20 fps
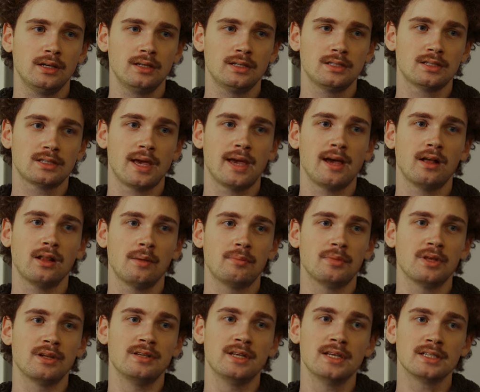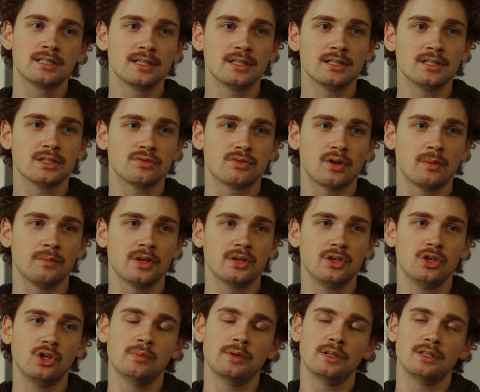scale up the distance from the
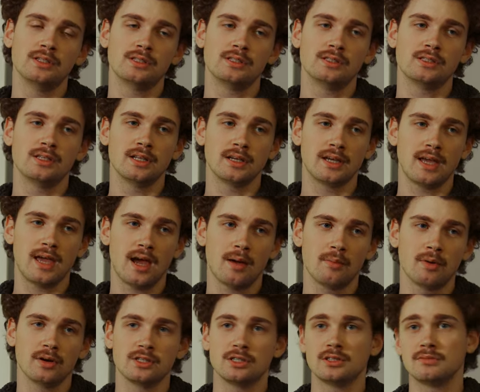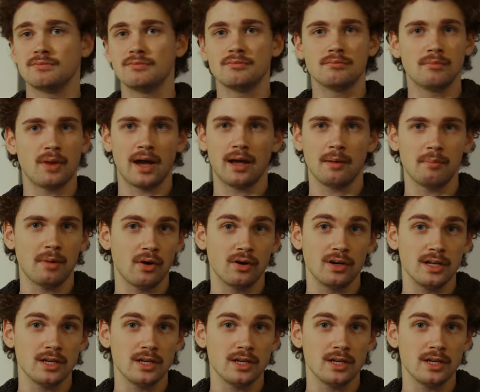human to the camera by about an